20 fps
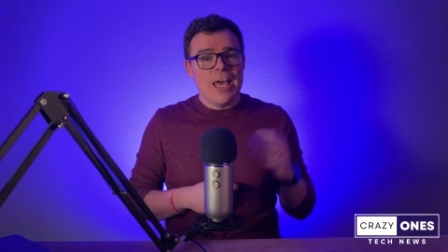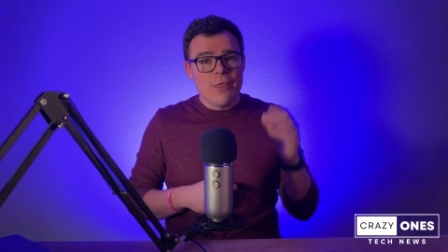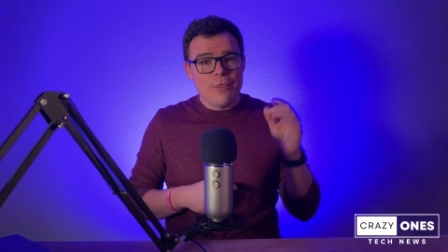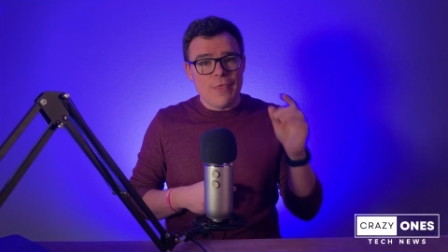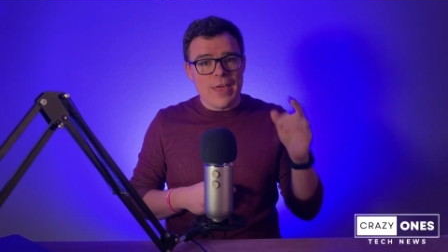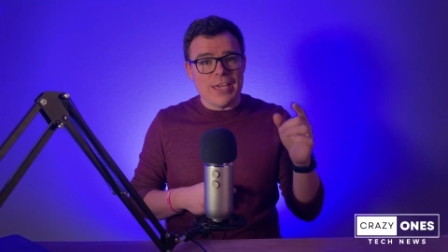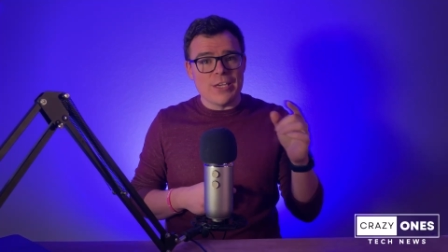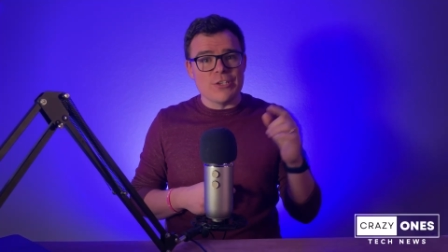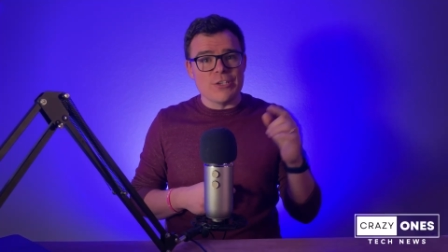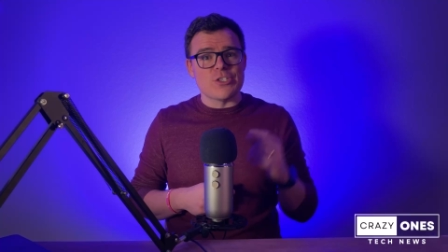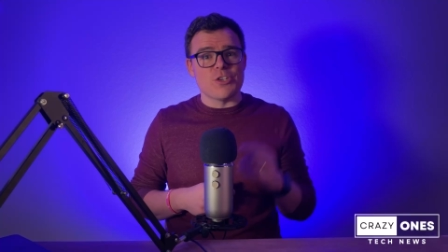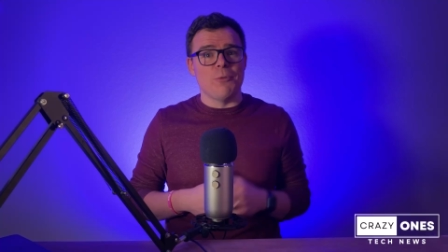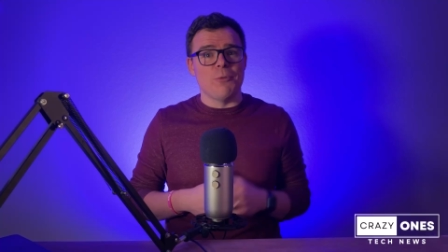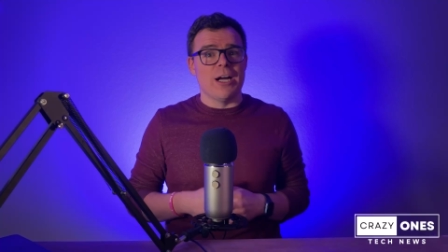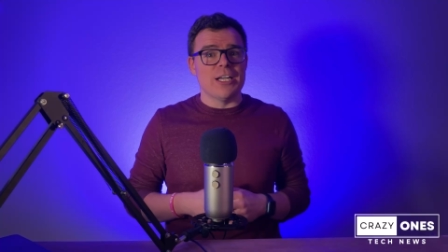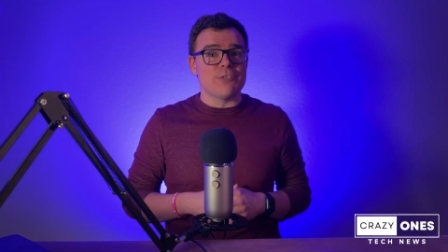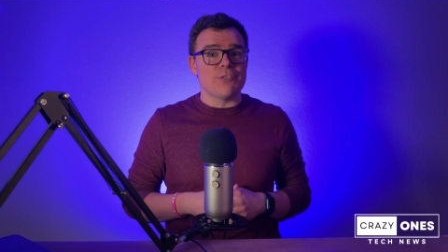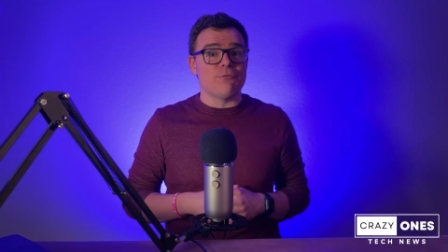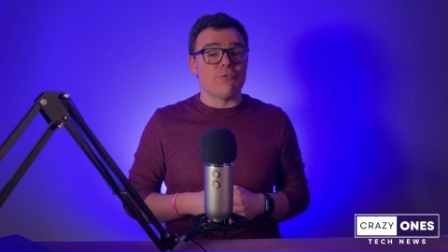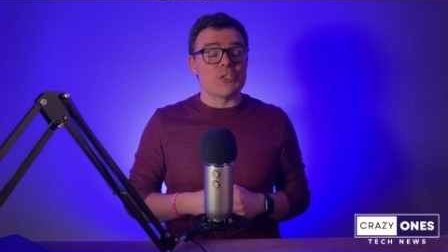Thank you so
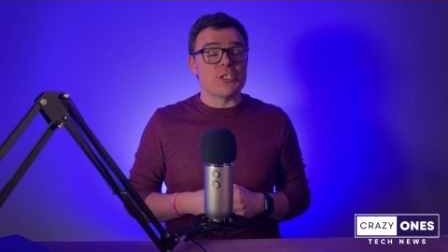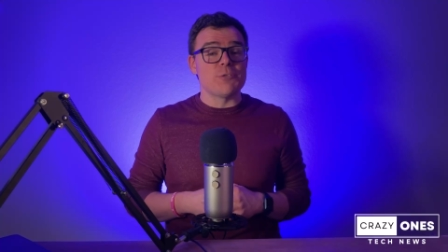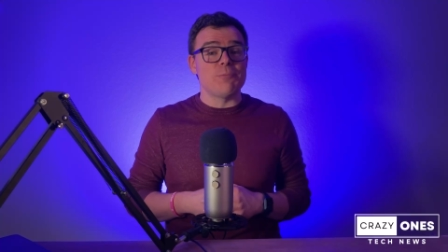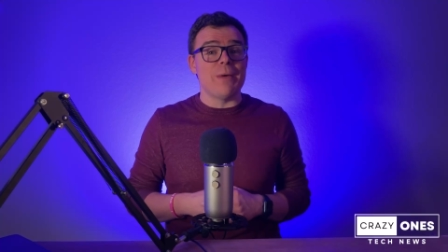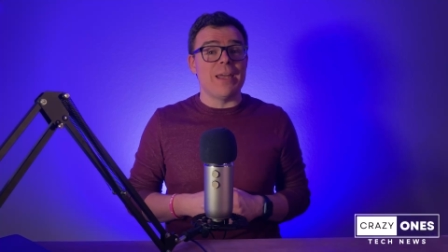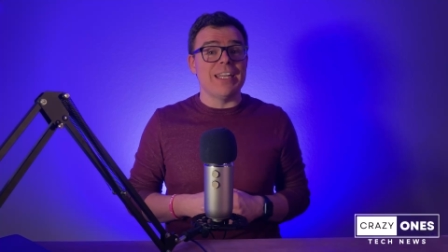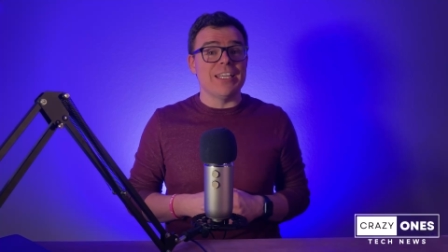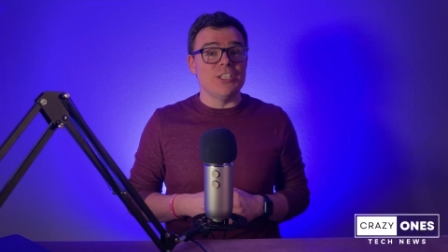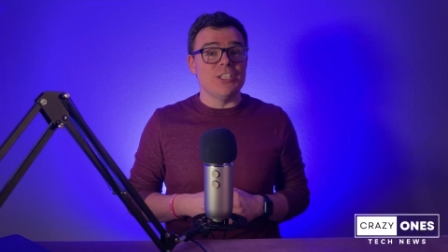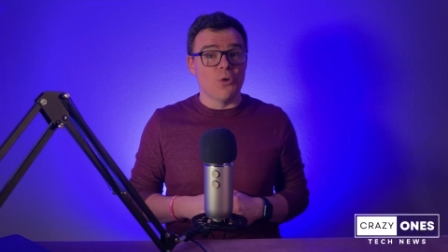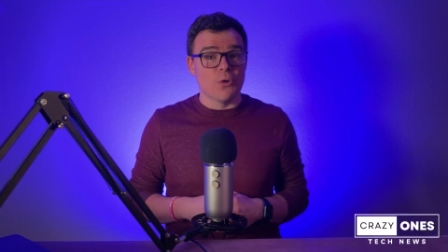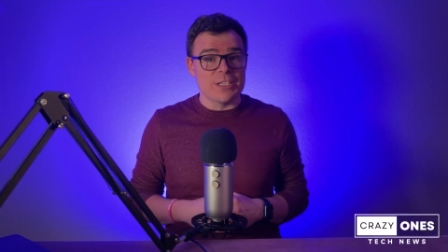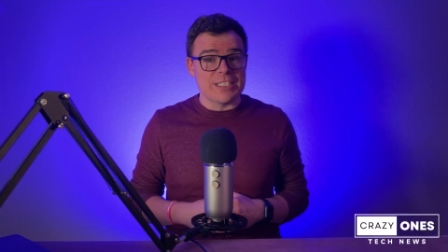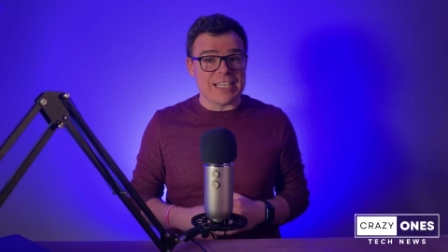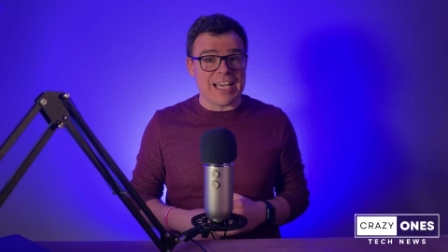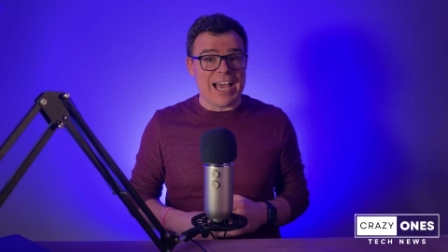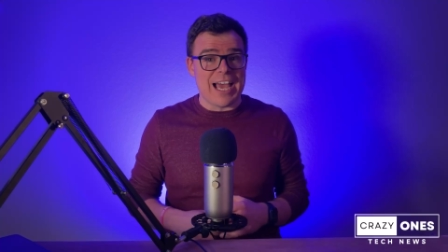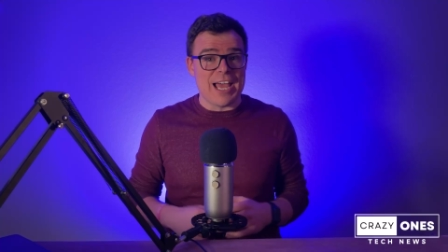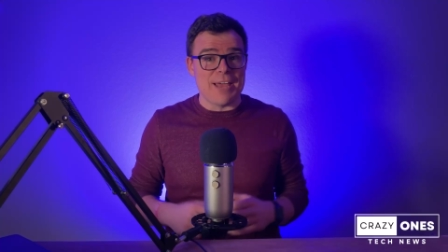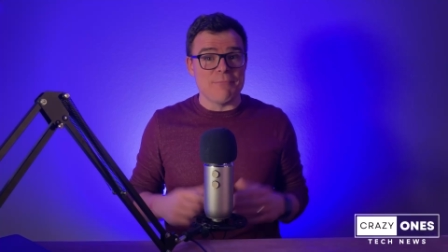much for spending your
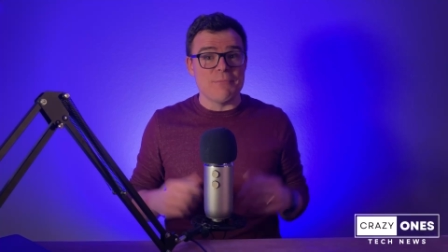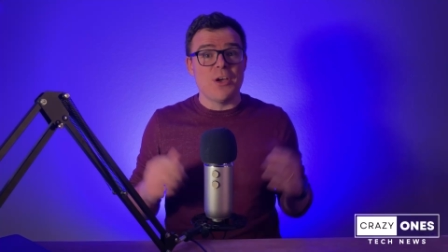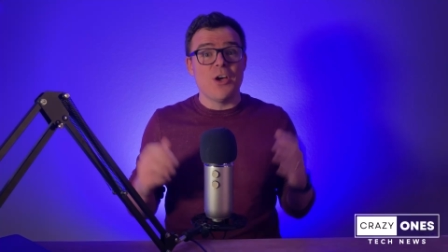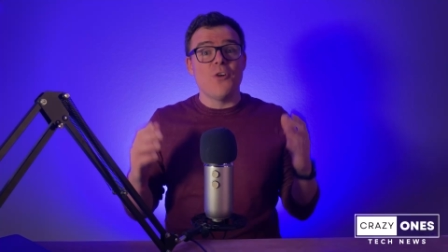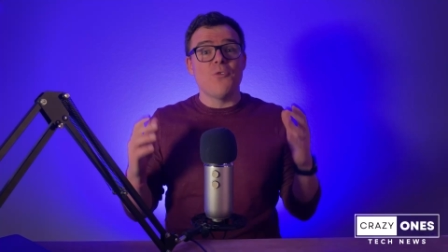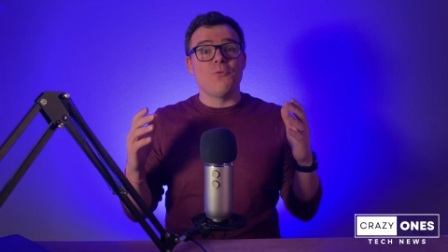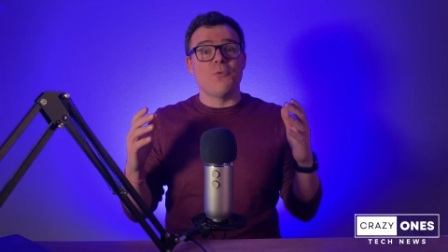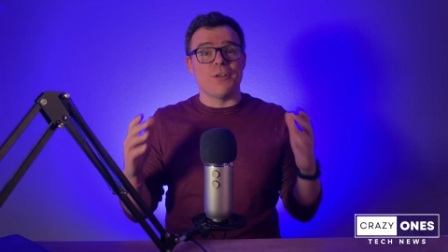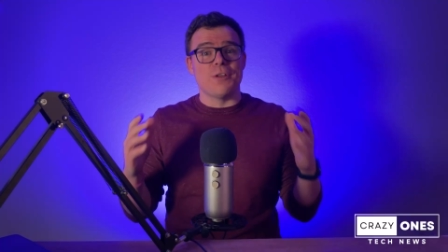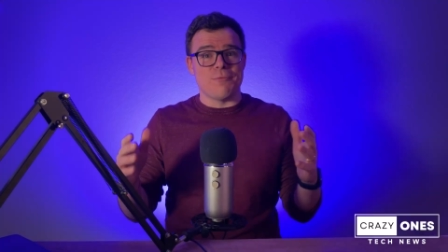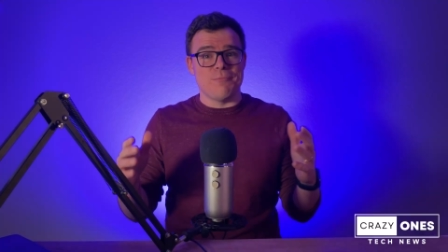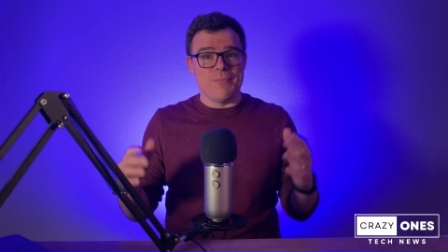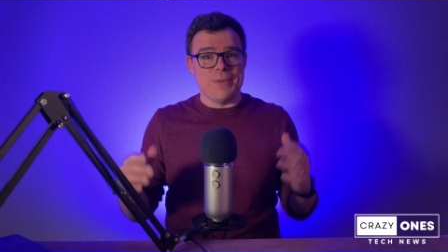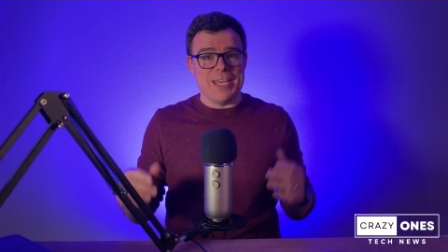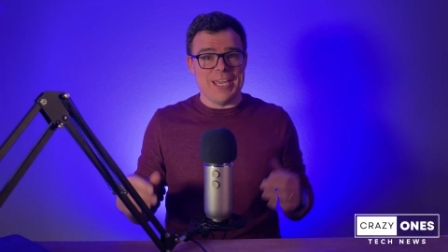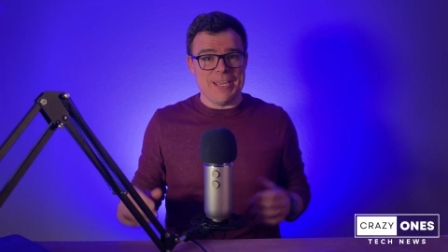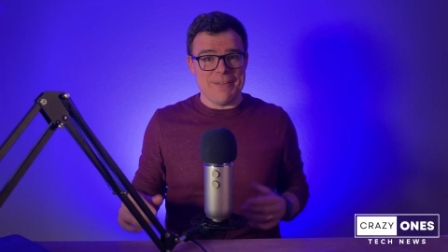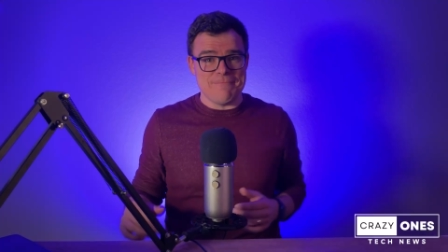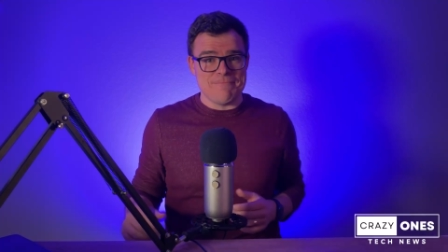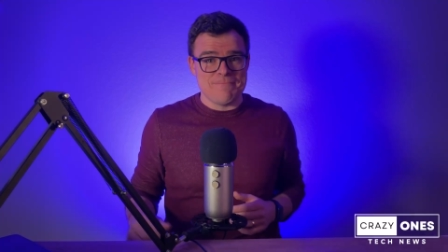time with
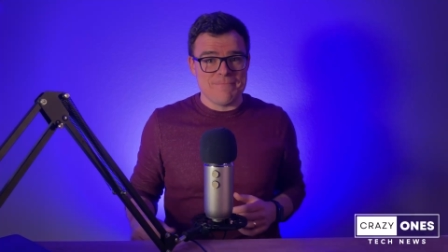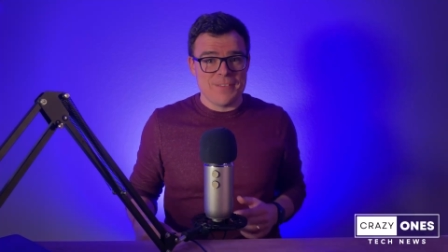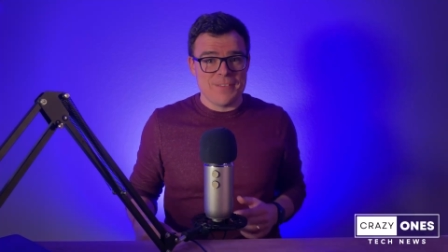me.